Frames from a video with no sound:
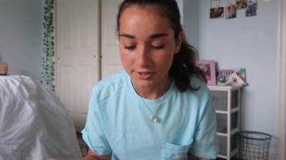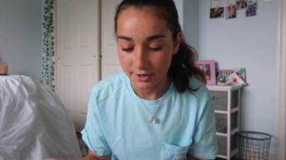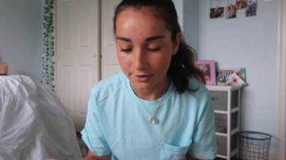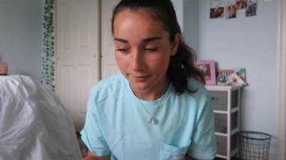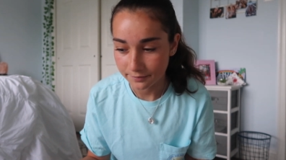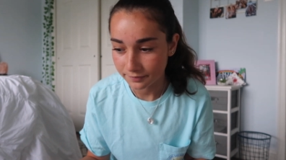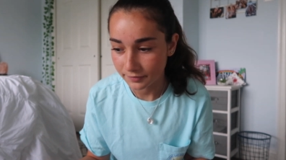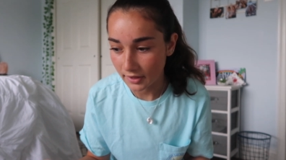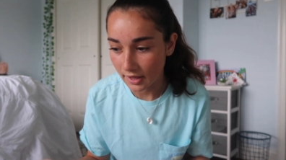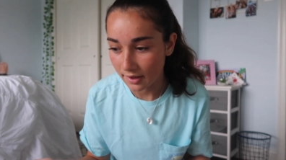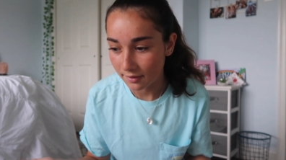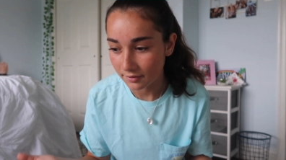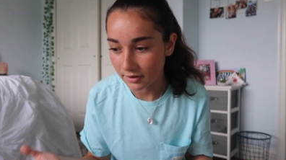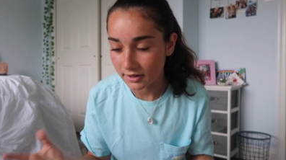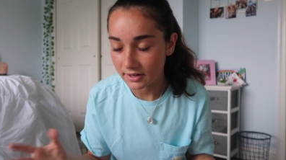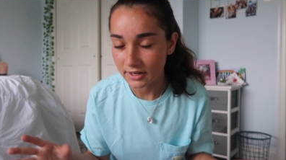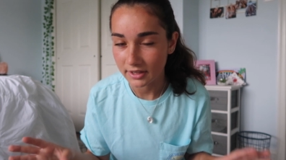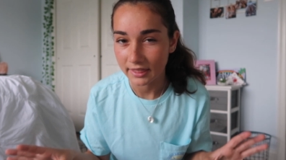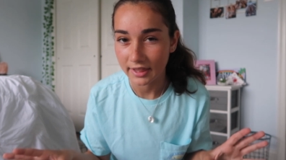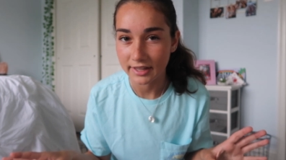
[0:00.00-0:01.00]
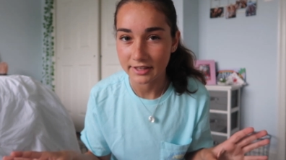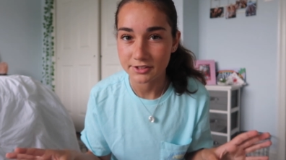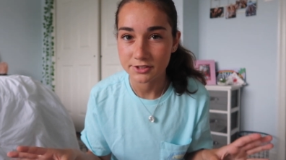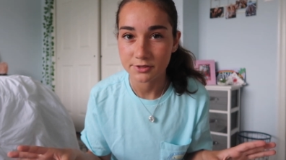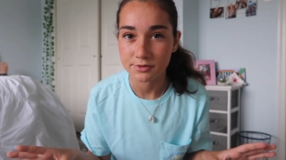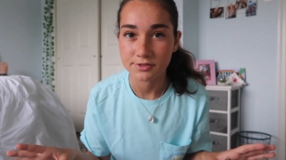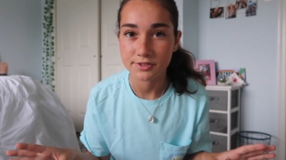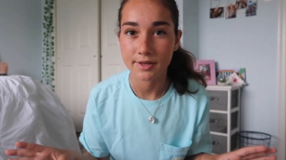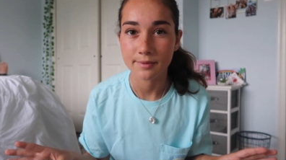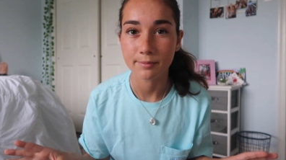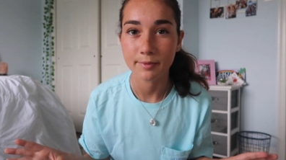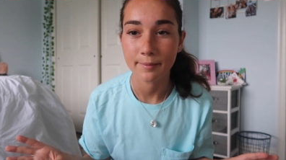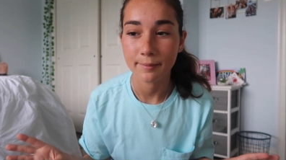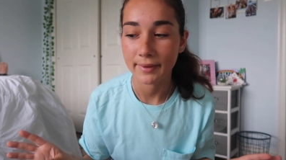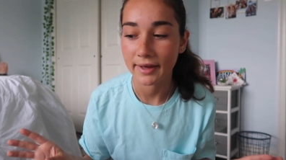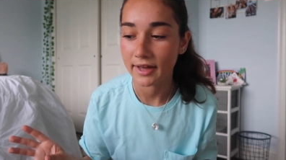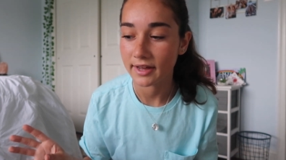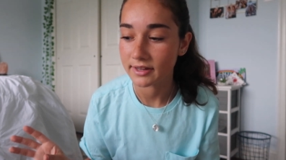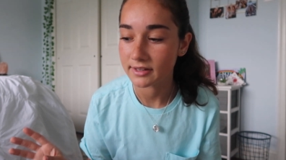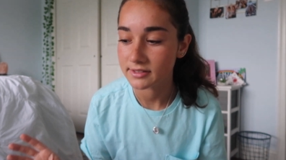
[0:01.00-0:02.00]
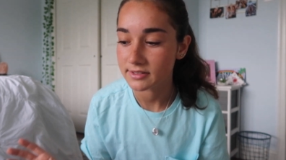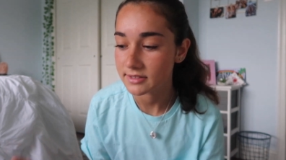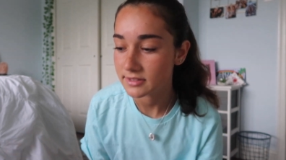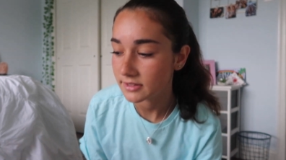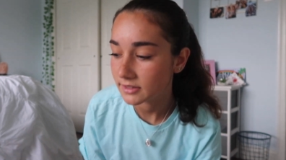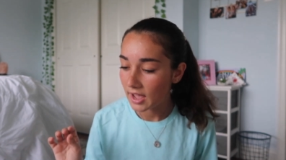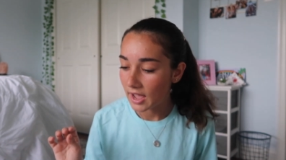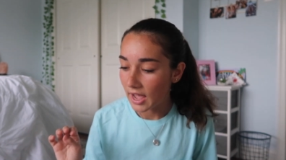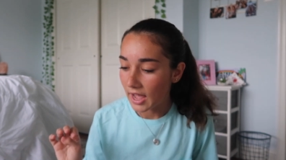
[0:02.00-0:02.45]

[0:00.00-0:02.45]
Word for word: So I'm gonna need like two separate bags.